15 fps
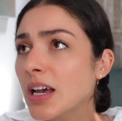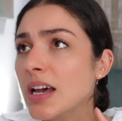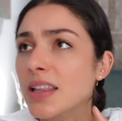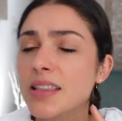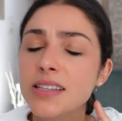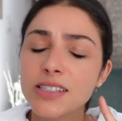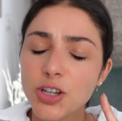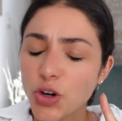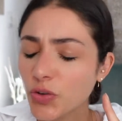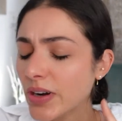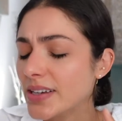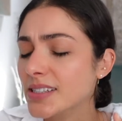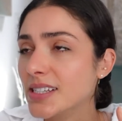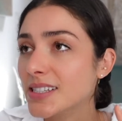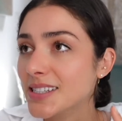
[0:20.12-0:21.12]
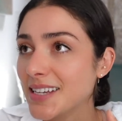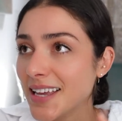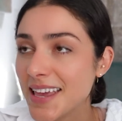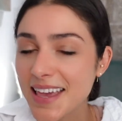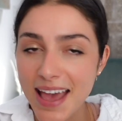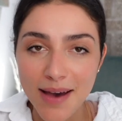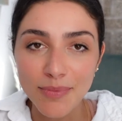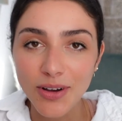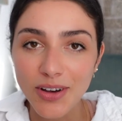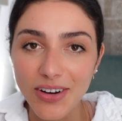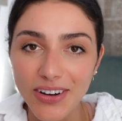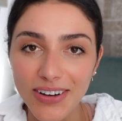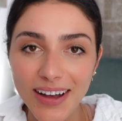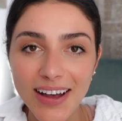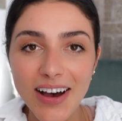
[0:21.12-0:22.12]
this crazy sticky
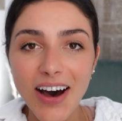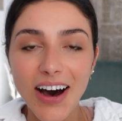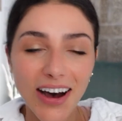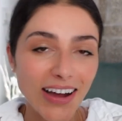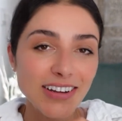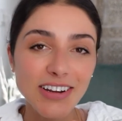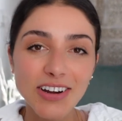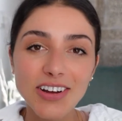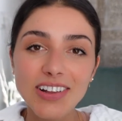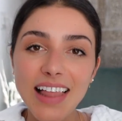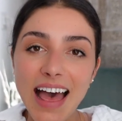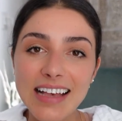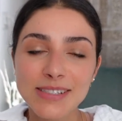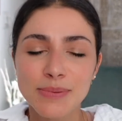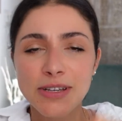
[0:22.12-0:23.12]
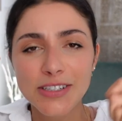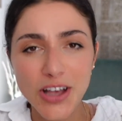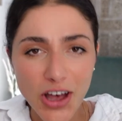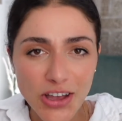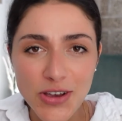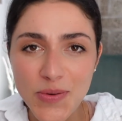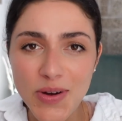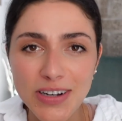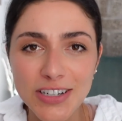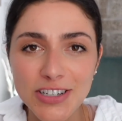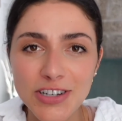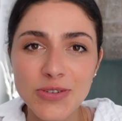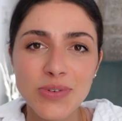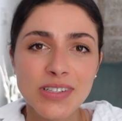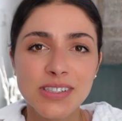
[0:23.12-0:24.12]
chemical on your glass because all you want to
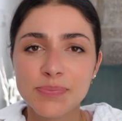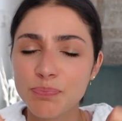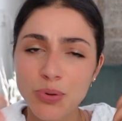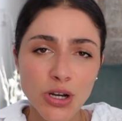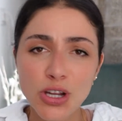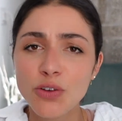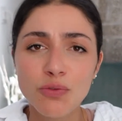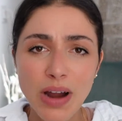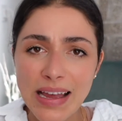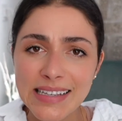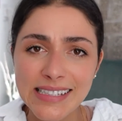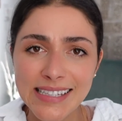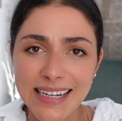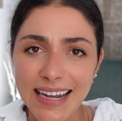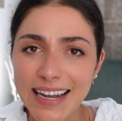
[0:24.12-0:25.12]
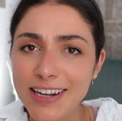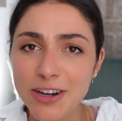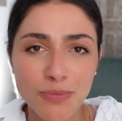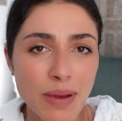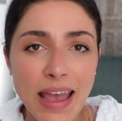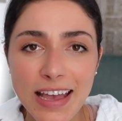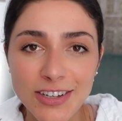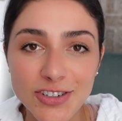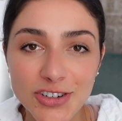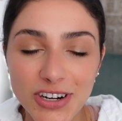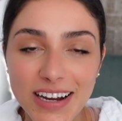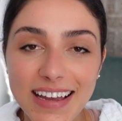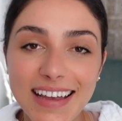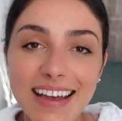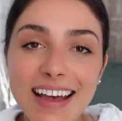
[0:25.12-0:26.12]
do is put your rice in it in your
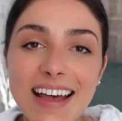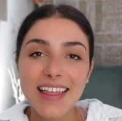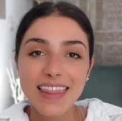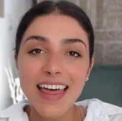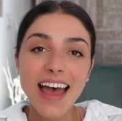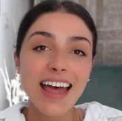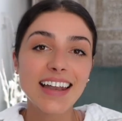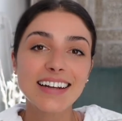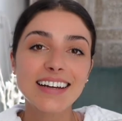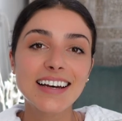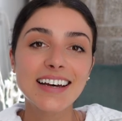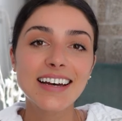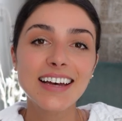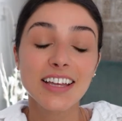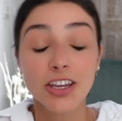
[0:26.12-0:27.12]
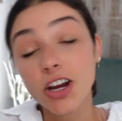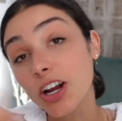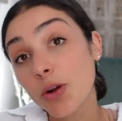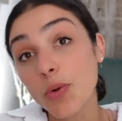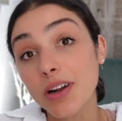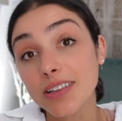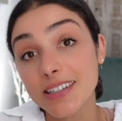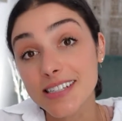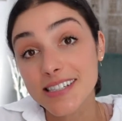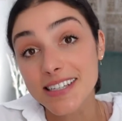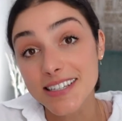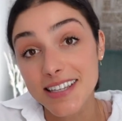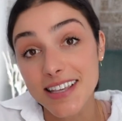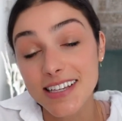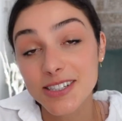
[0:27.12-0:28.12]
pantry, then you're going to want to listen
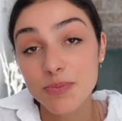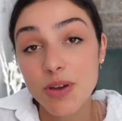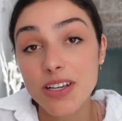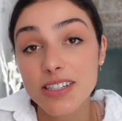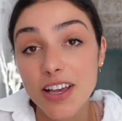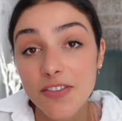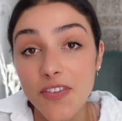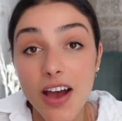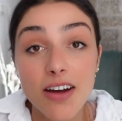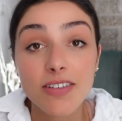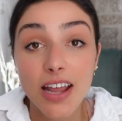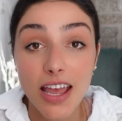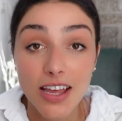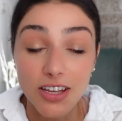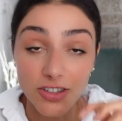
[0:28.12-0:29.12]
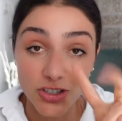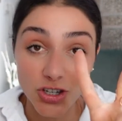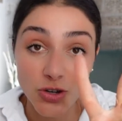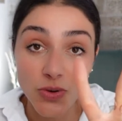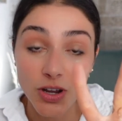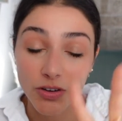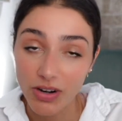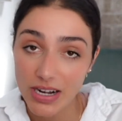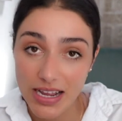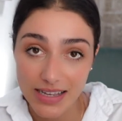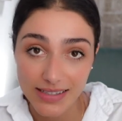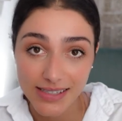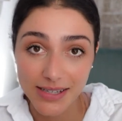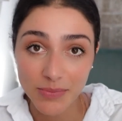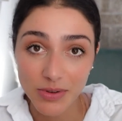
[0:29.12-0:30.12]
to this because I found a 2-ingredient
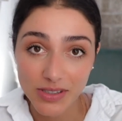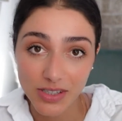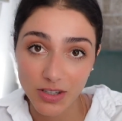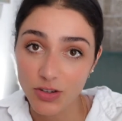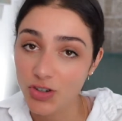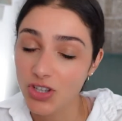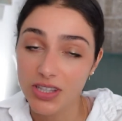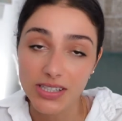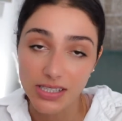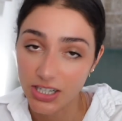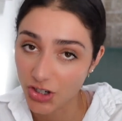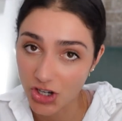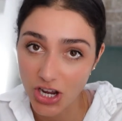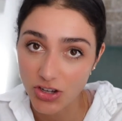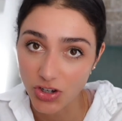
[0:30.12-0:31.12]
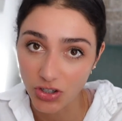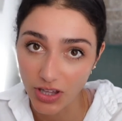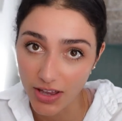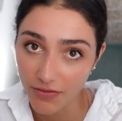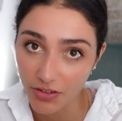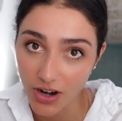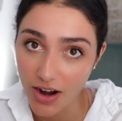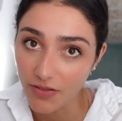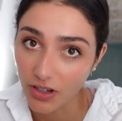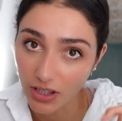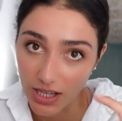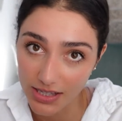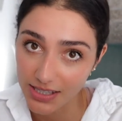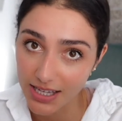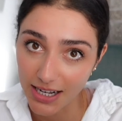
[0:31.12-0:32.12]
simple solution. This is going to change your life forever.
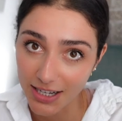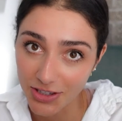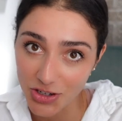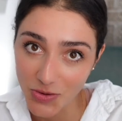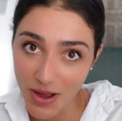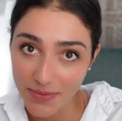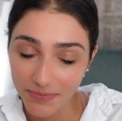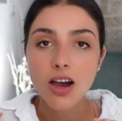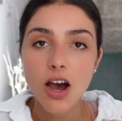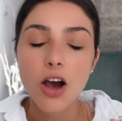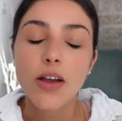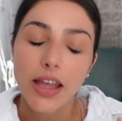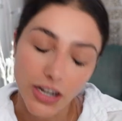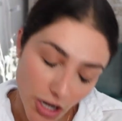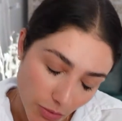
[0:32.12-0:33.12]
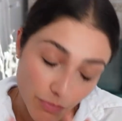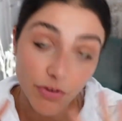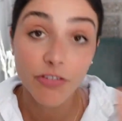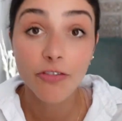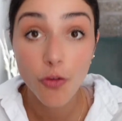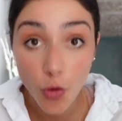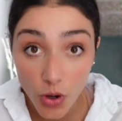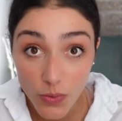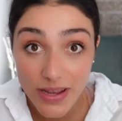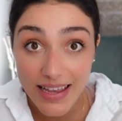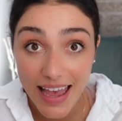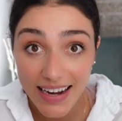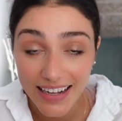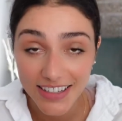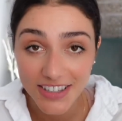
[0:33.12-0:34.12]
Let's get into it. Okay, now before we
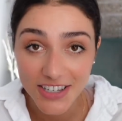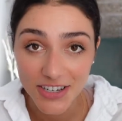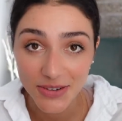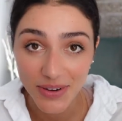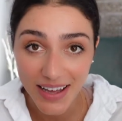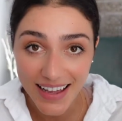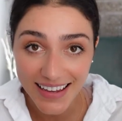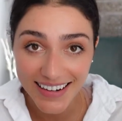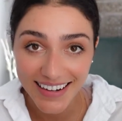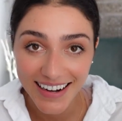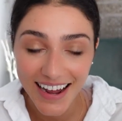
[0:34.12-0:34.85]
get into it,